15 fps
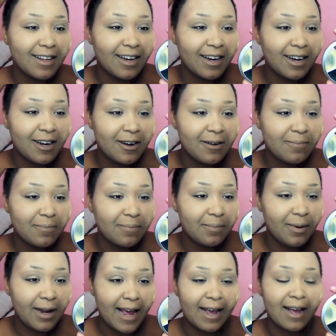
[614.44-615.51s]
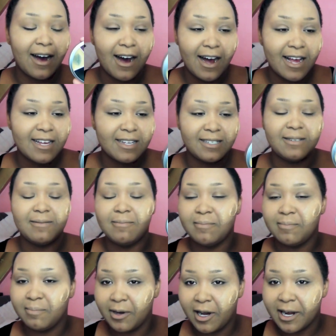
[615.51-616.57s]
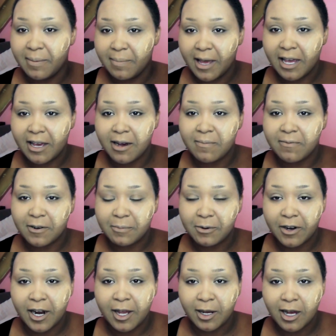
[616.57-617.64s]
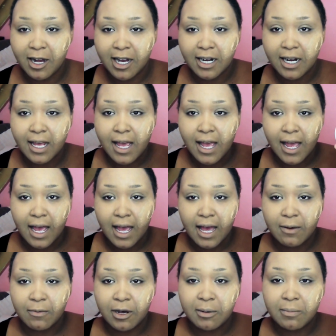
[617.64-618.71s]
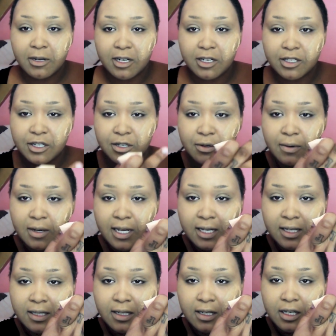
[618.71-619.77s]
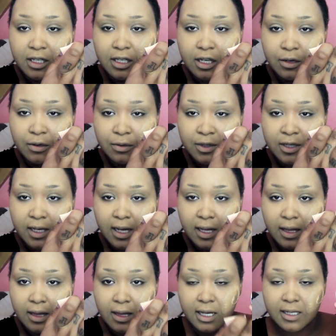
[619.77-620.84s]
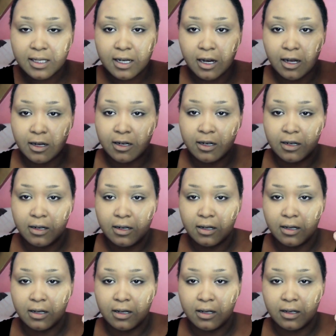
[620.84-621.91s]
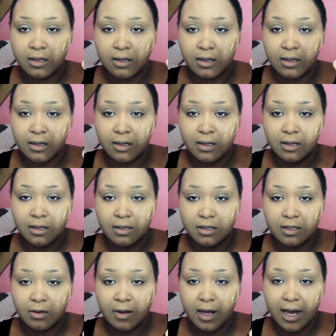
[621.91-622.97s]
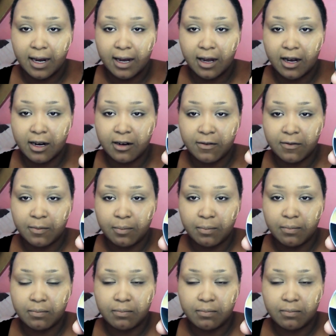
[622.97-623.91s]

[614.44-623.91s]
the black eyes body makeup from Kryolan, And what I'm going to do is use this color, so that kind of